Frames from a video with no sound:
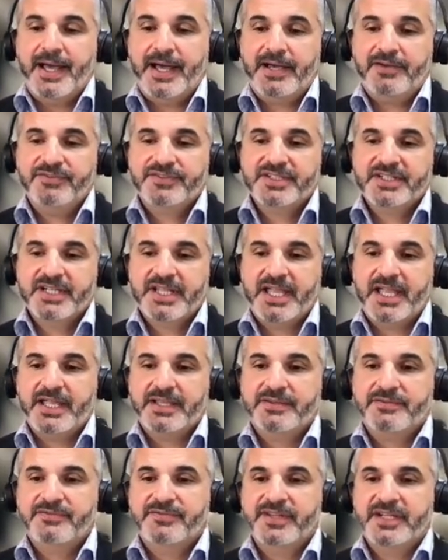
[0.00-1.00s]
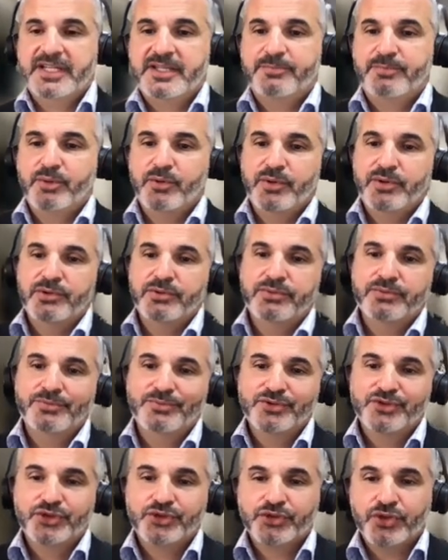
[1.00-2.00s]
After that, Felipe will
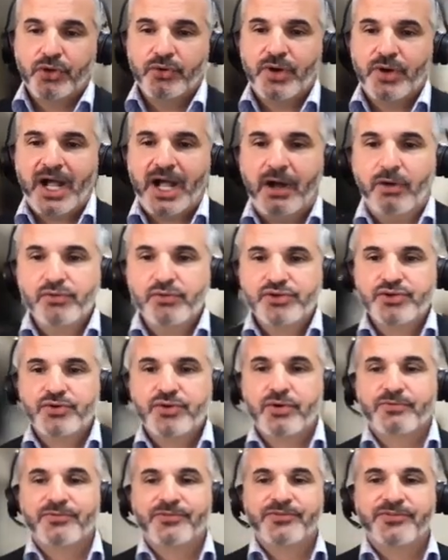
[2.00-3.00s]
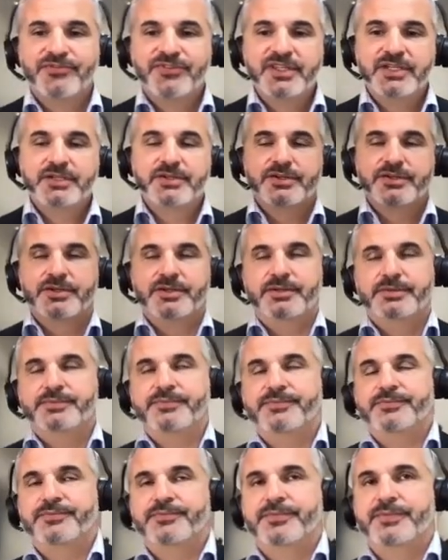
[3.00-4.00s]
show how to configure
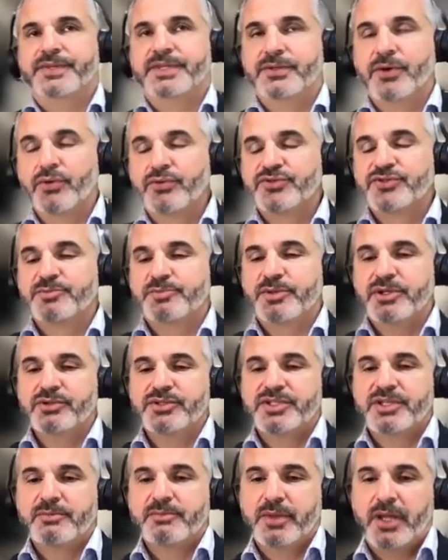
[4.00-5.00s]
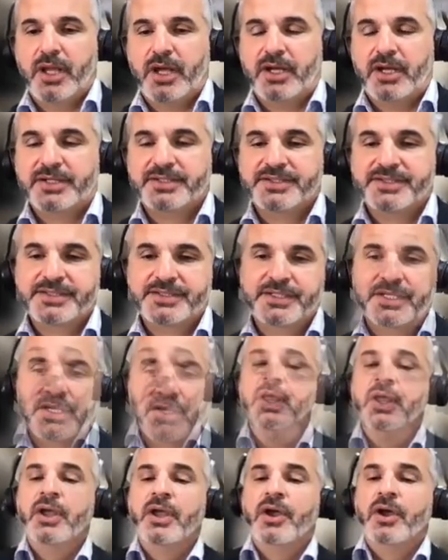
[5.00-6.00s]
those building blocks.
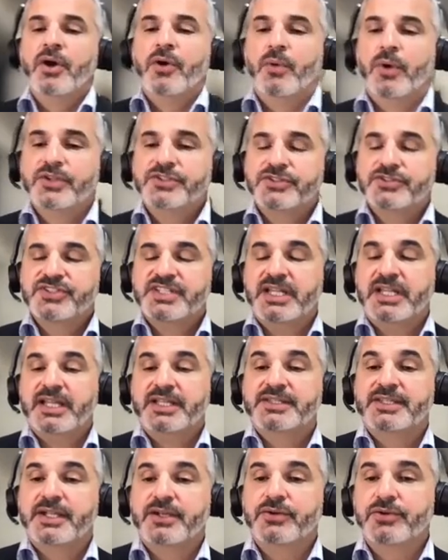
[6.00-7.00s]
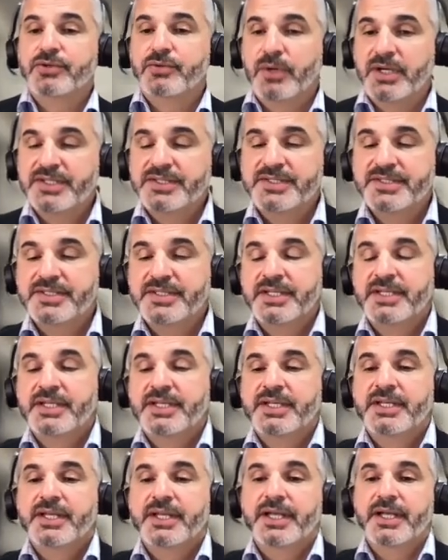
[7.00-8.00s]
Once you select the good ones,
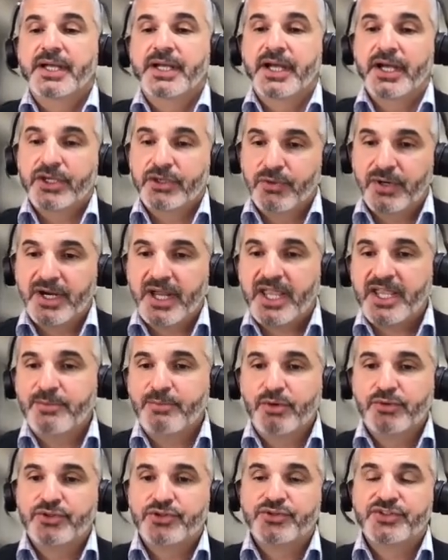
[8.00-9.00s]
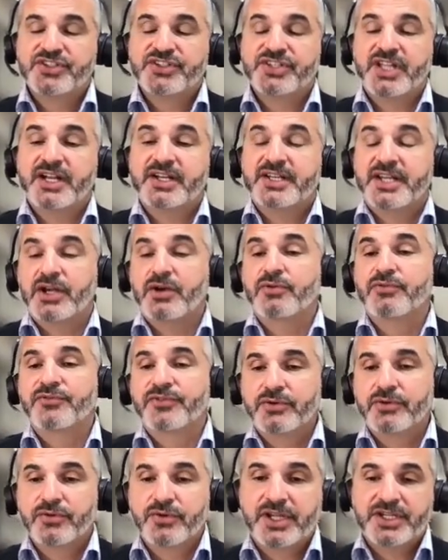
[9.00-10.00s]
uh, you are able to start the
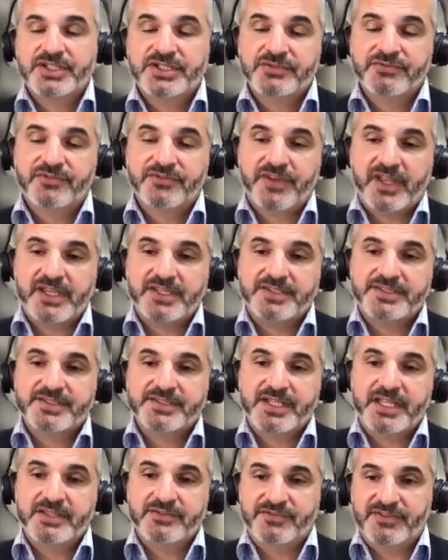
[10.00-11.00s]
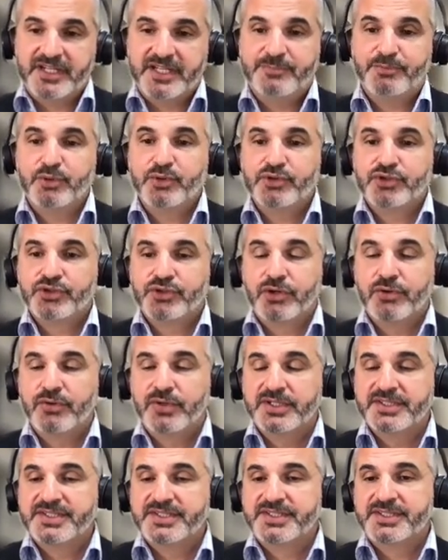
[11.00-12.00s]
configuration phase. And Felipe will
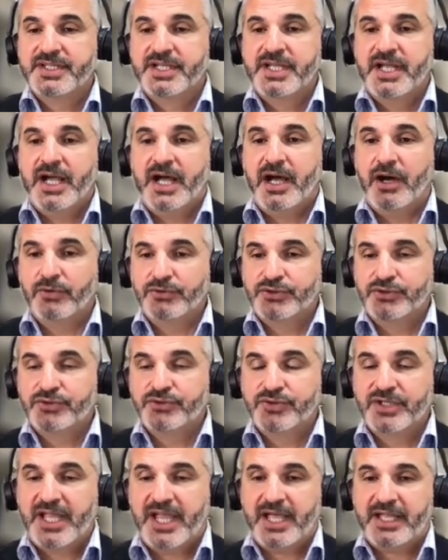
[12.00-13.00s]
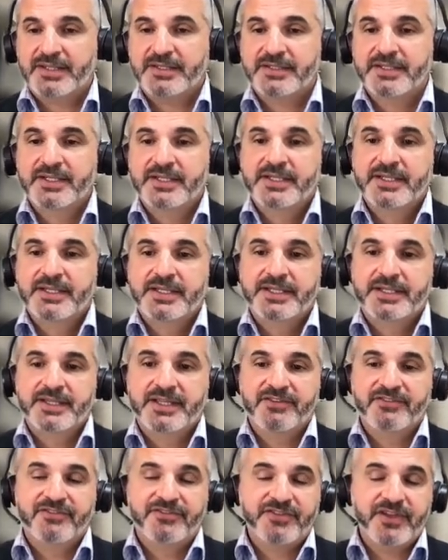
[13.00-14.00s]
show us how to do that
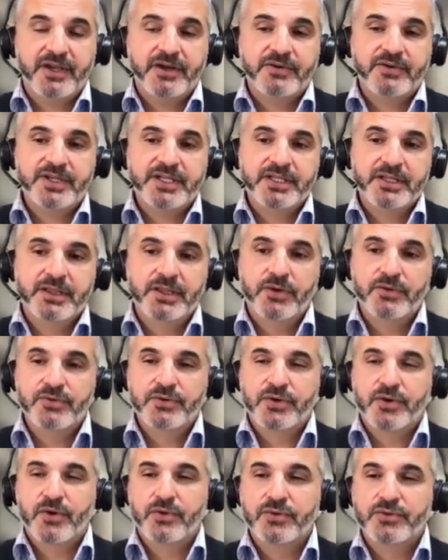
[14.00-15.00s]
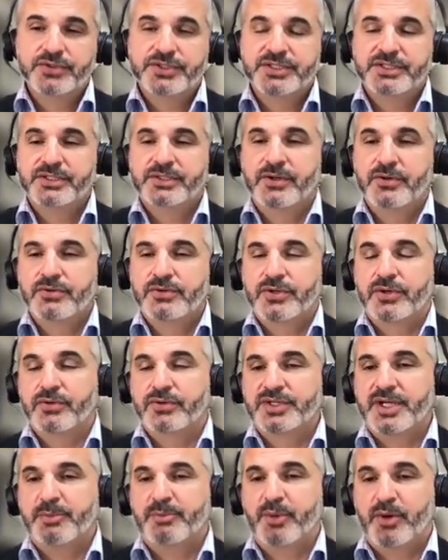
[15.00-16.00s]
in a very low code, no
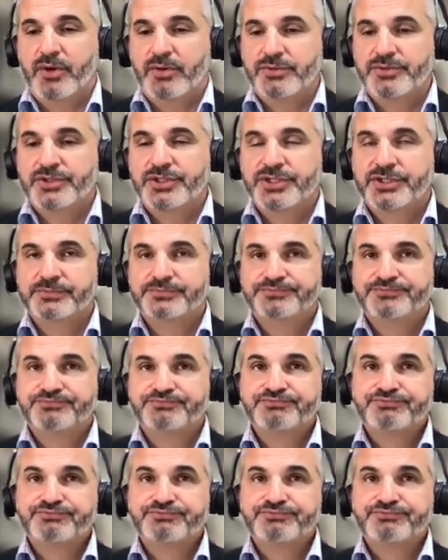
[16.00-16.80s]
code approach.